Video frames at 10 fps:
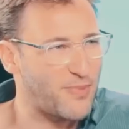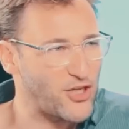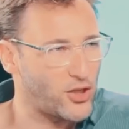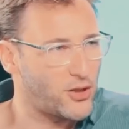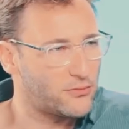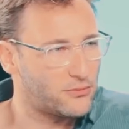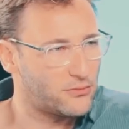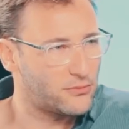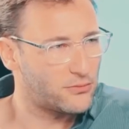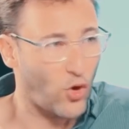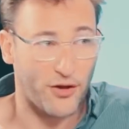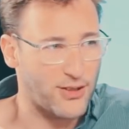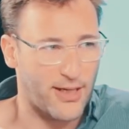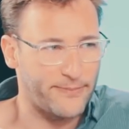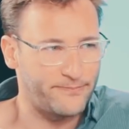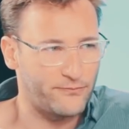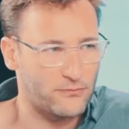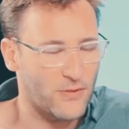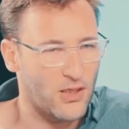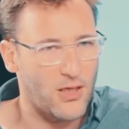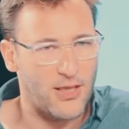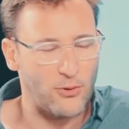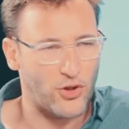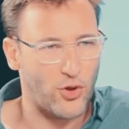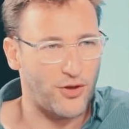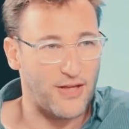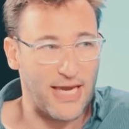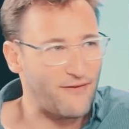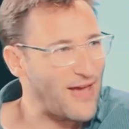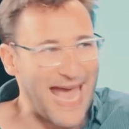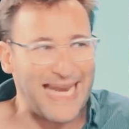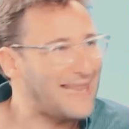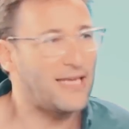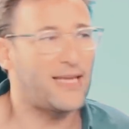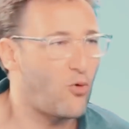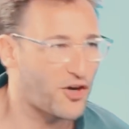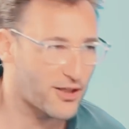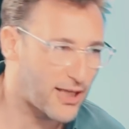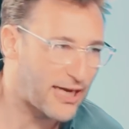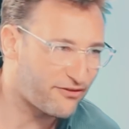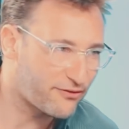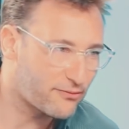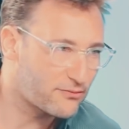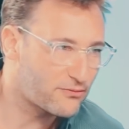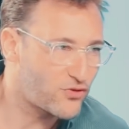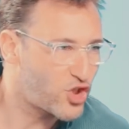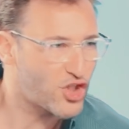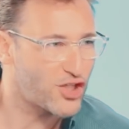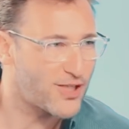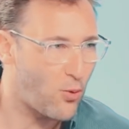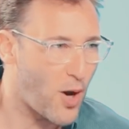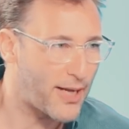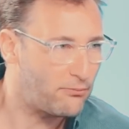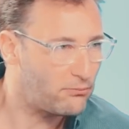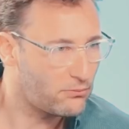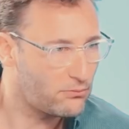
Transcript: special all the time, they were told that they could have anything they want in life just because they want it.